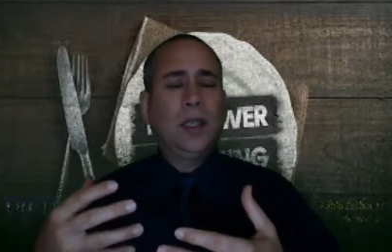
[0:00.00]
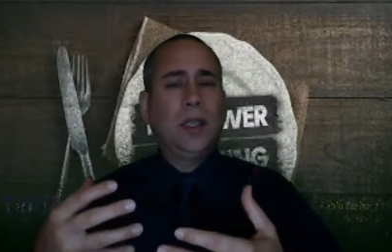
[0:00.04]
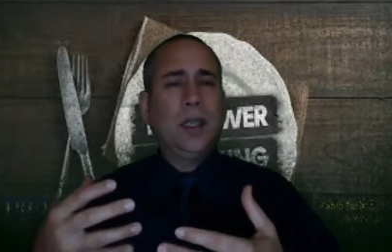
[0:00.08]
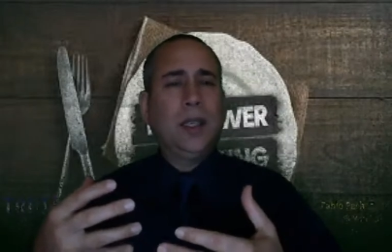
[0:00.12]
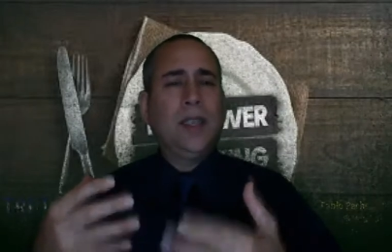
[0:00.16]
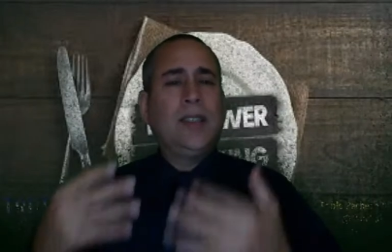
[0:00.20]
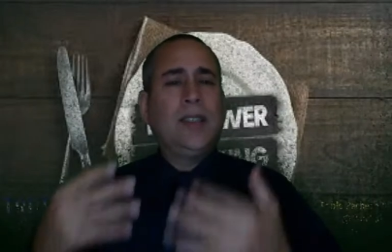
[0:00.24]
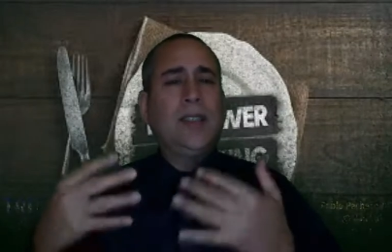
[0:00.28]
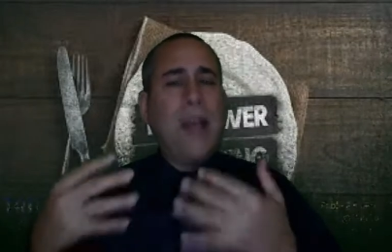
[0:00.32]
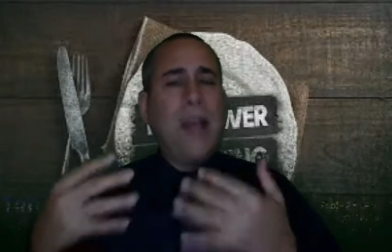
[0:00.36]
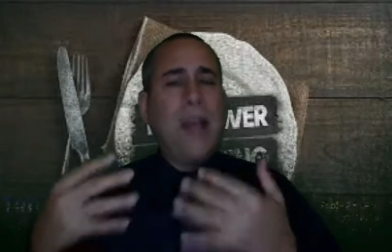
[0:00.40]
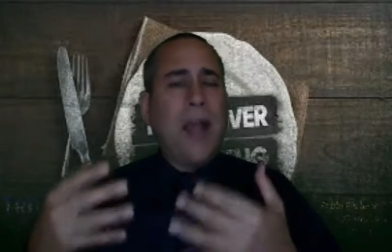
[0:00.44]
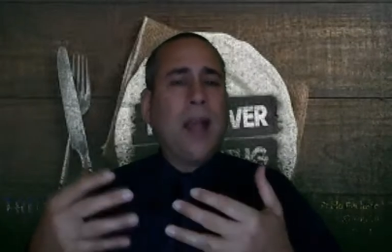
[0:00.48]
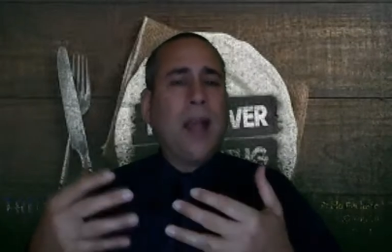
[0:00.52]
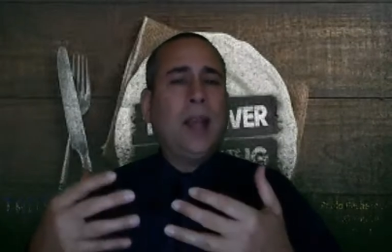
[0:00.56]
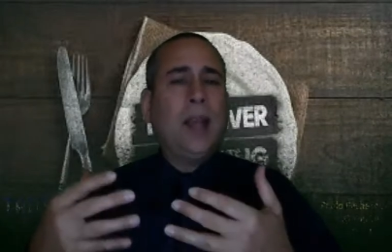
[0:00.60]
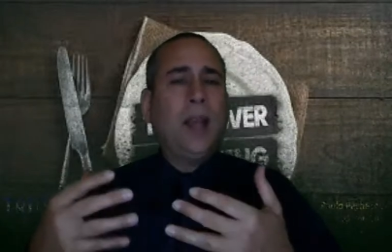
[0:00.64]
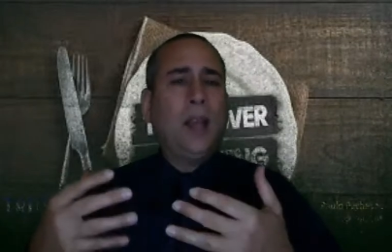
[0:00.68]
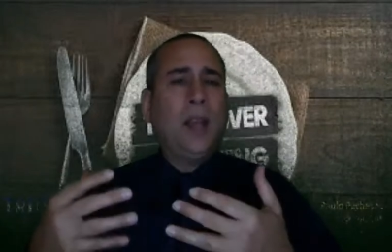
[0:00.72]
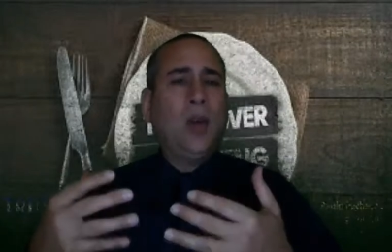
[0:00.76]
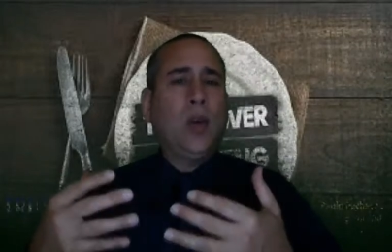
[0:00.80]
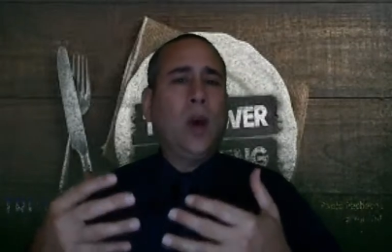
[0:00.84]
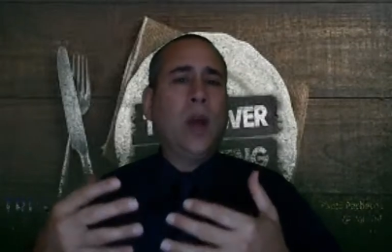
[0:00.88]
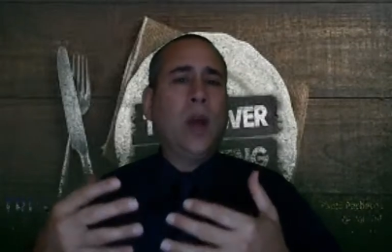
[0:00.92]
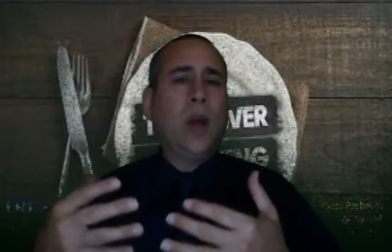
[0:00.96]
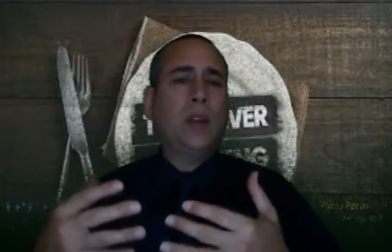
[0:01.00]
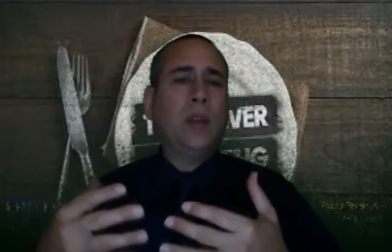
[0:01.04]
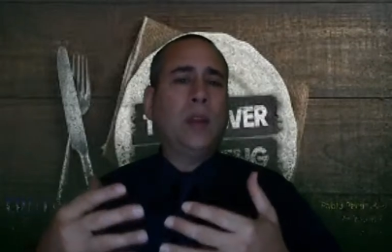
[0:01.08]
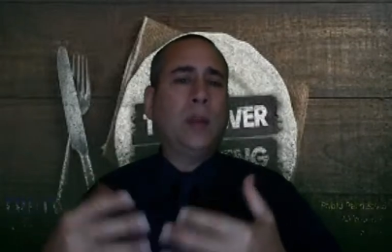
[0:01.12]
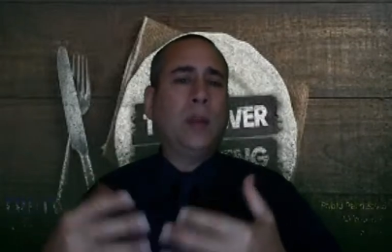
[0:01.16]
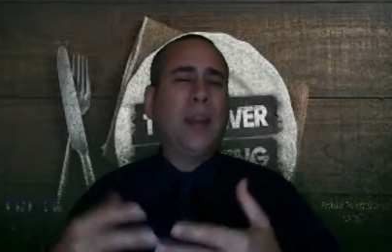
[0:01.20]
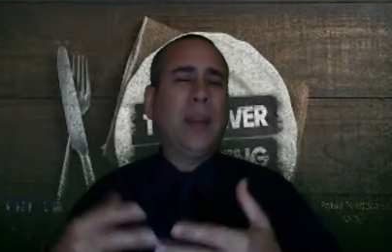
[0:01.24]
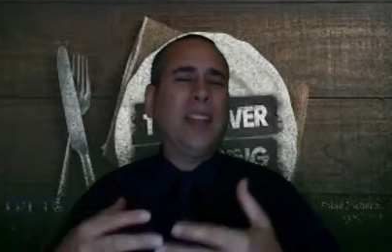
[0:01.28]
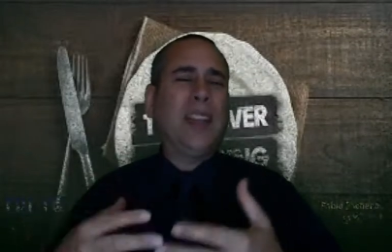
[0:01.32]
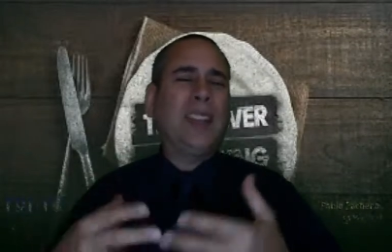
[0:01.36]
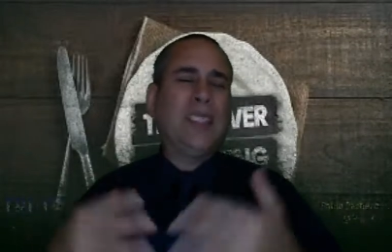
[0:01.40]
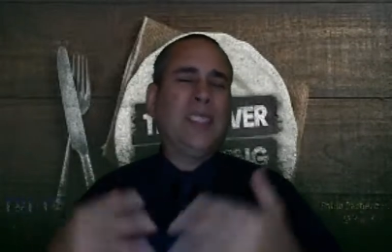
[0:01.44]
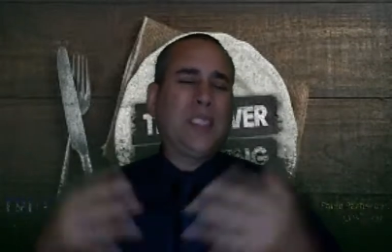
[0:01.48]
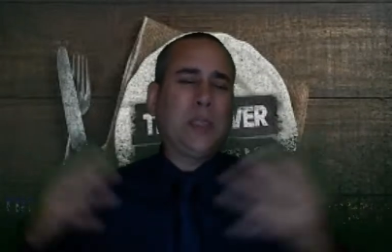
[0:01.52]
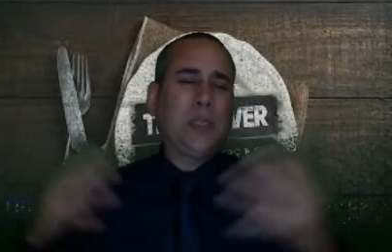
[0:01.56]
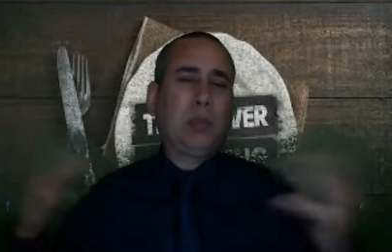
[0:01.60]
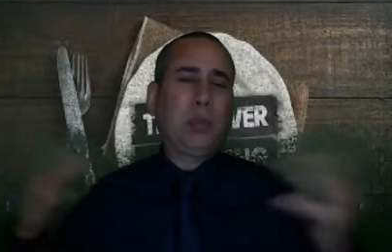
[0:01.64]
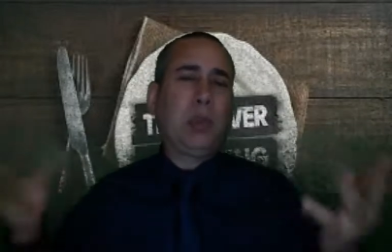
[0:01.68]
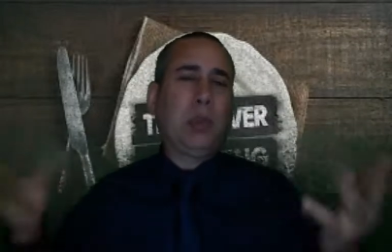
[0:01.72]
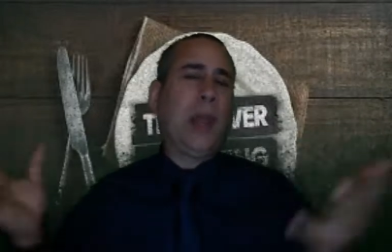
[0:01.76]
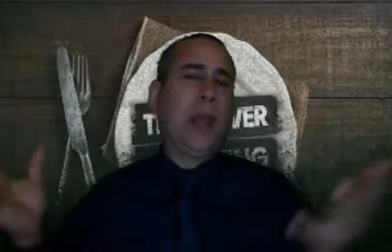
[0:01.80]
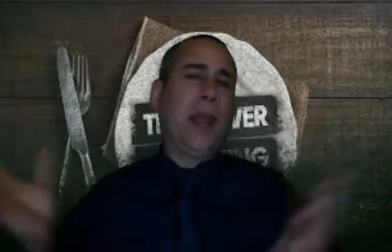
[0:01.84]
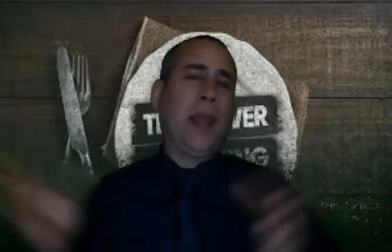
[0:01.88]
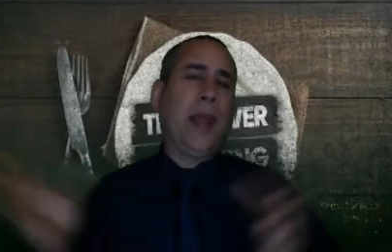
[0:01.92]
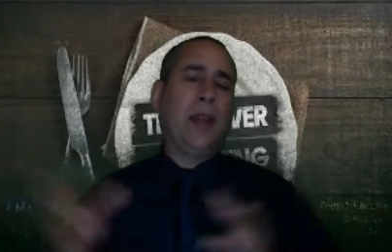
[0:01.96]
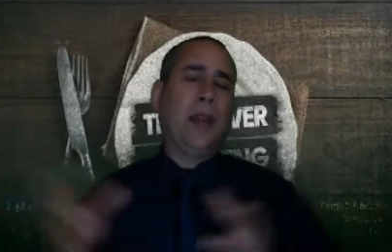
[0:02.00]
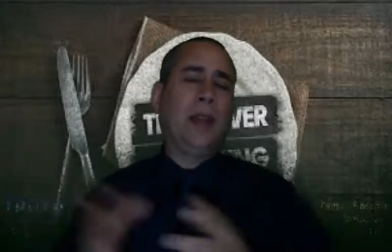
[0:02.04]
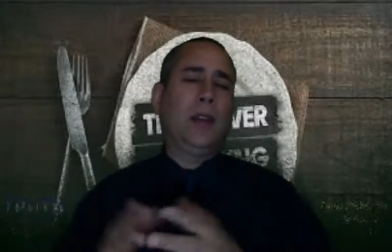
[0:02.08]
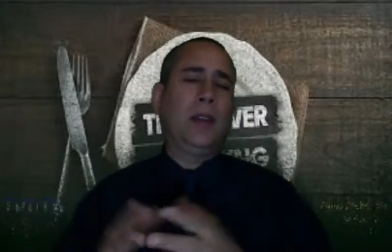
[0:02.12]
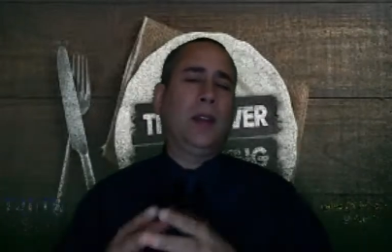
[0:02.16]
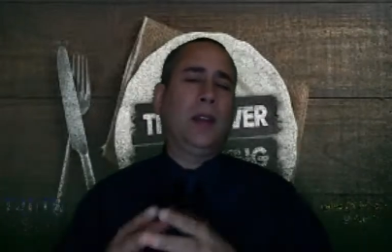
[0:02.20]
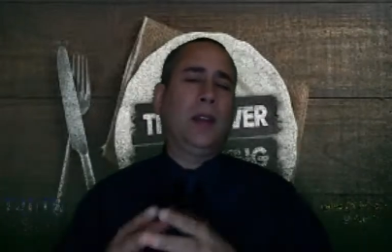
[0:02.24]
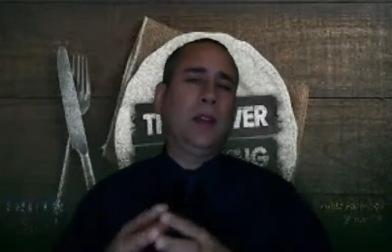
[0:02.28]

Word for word: is not going to go out there and make a display